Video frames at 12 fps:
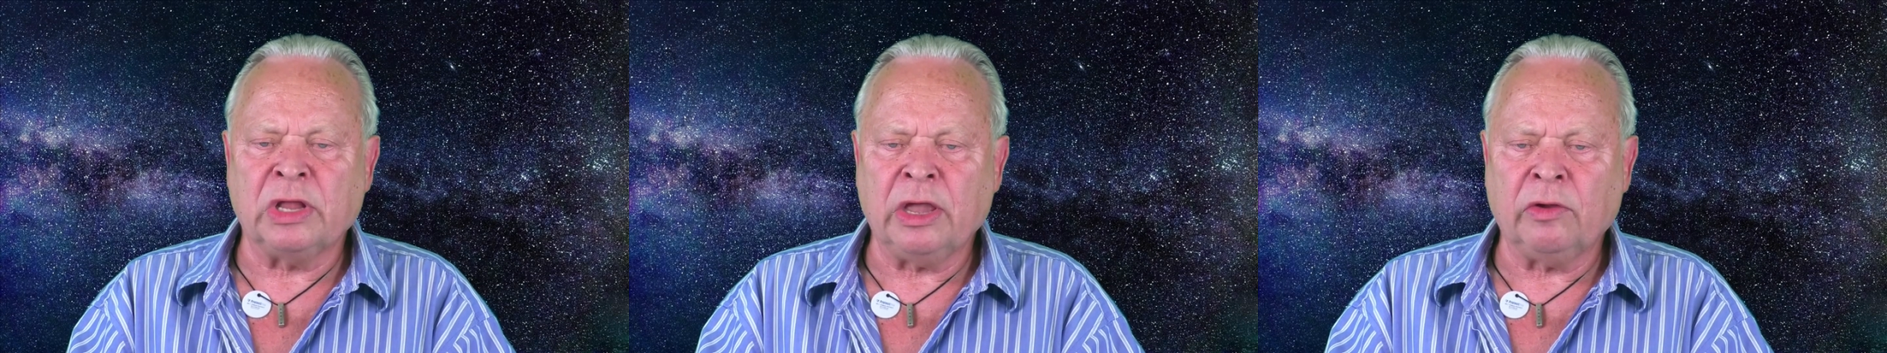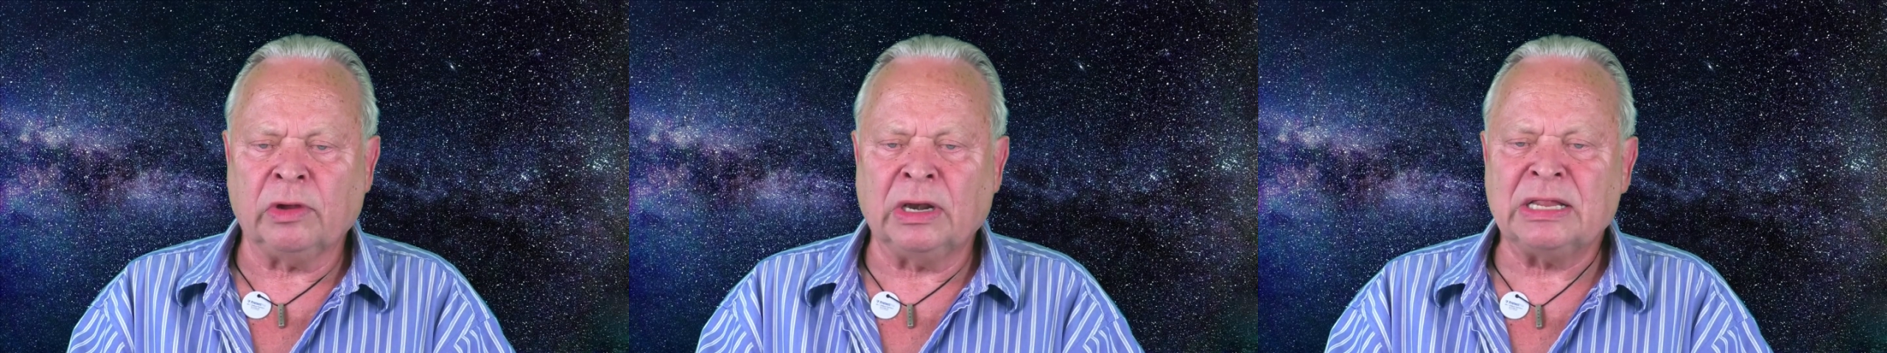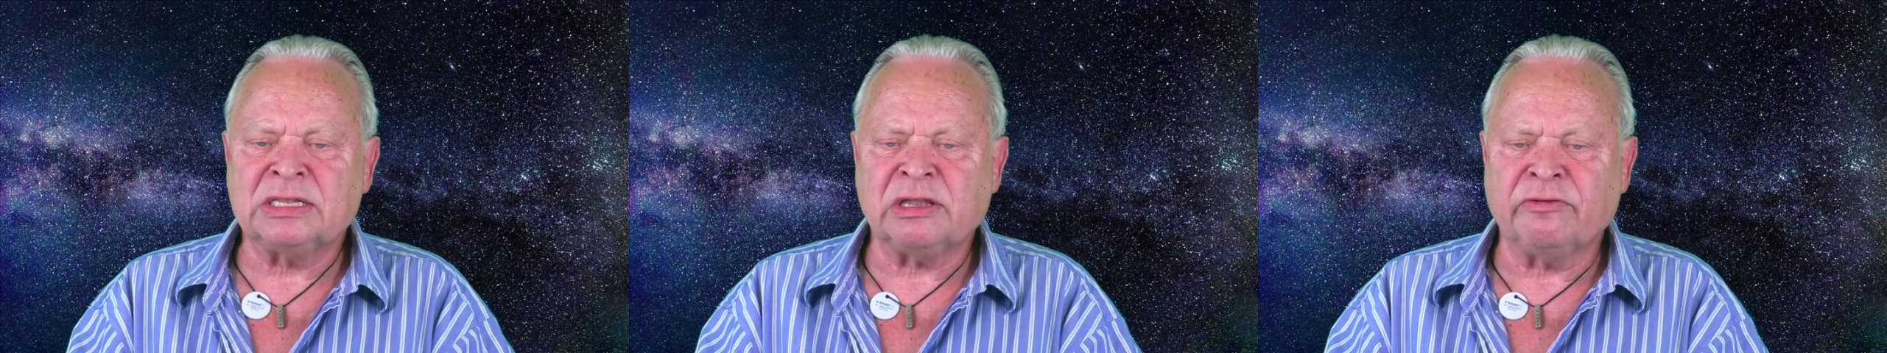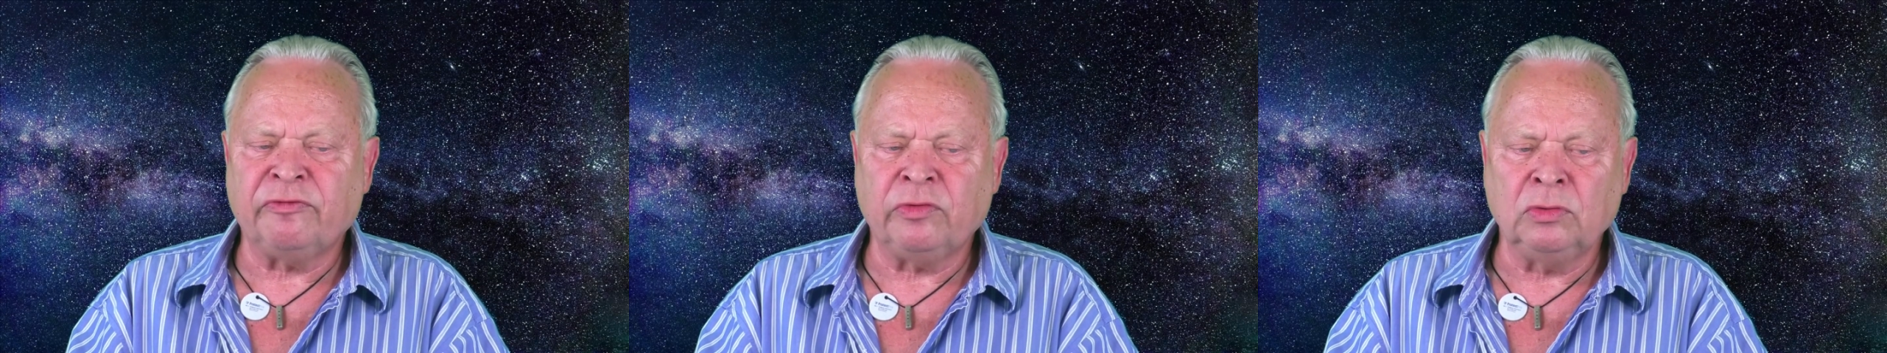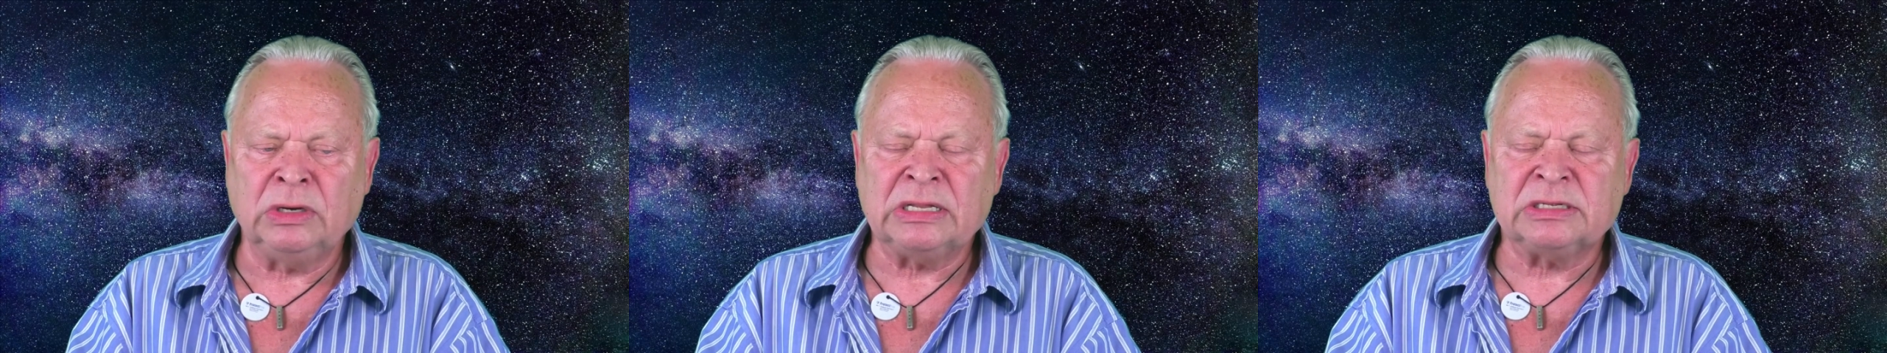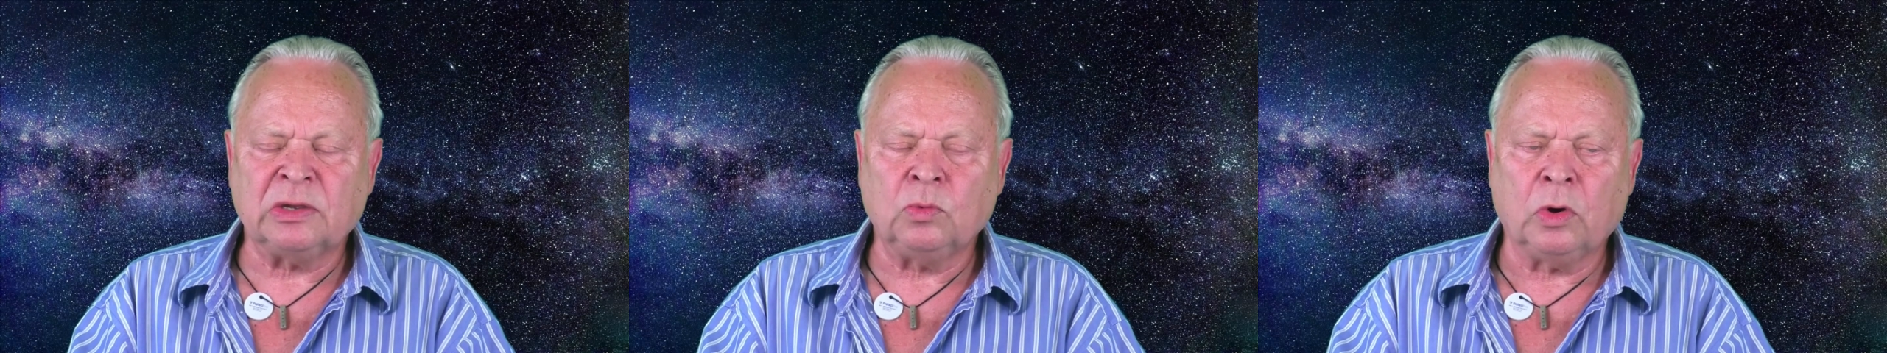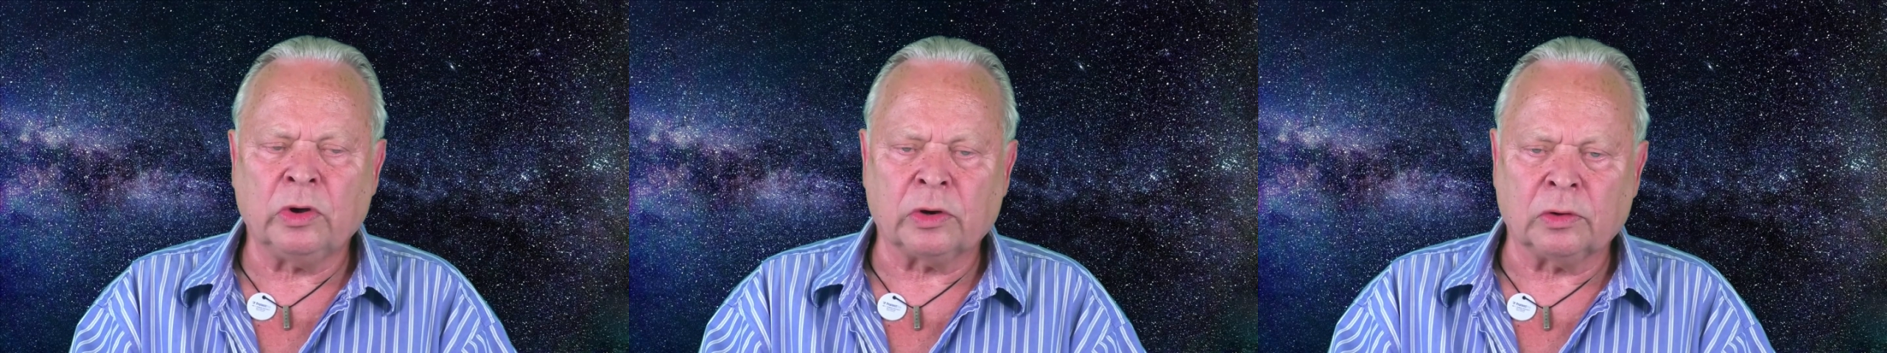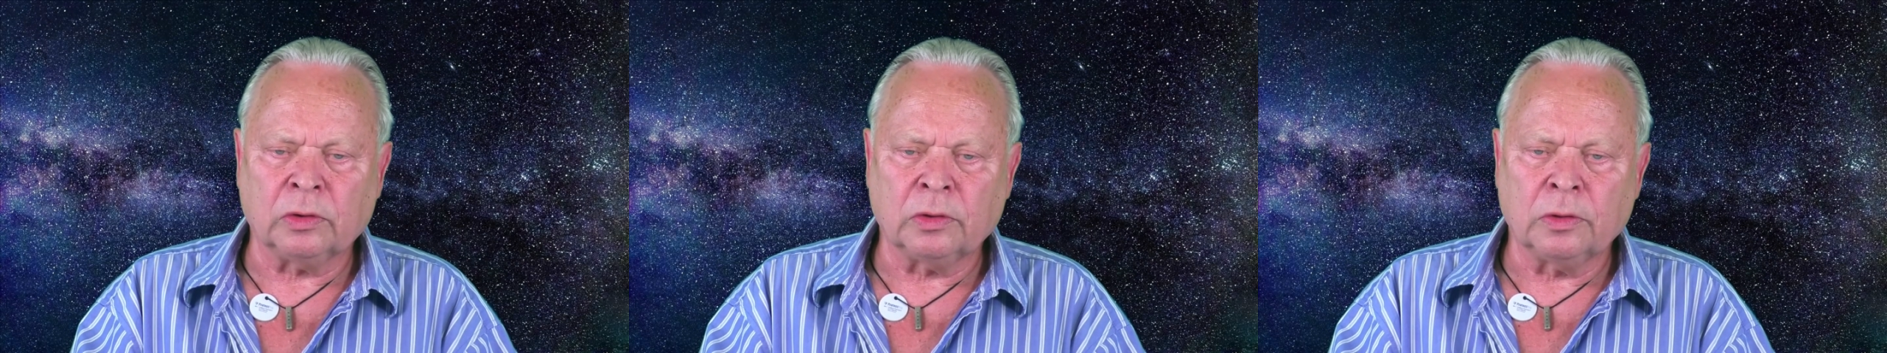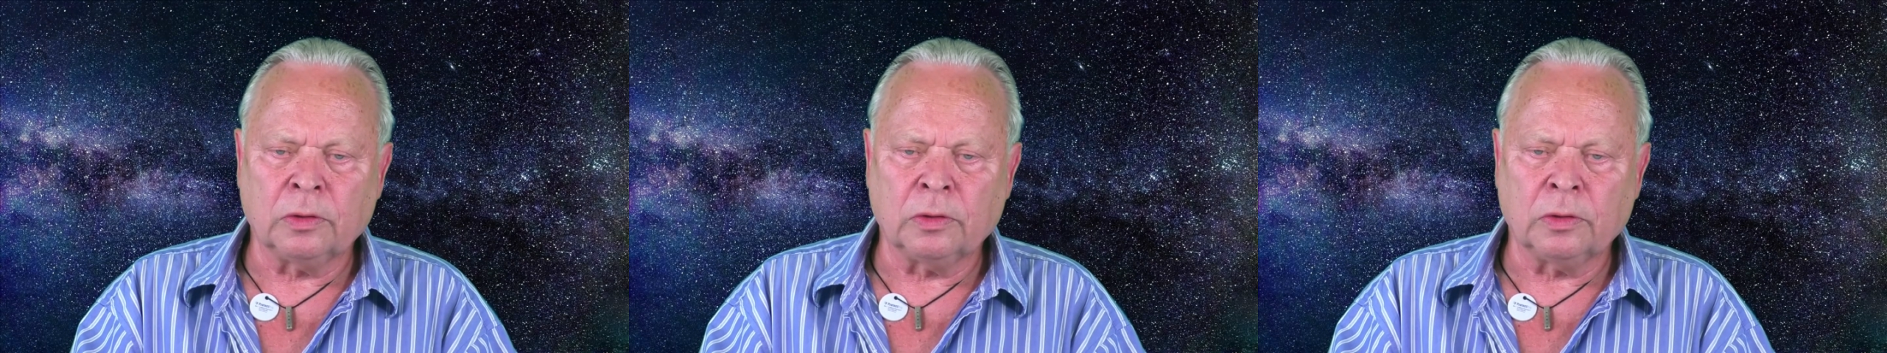area, let's say food, let's say water,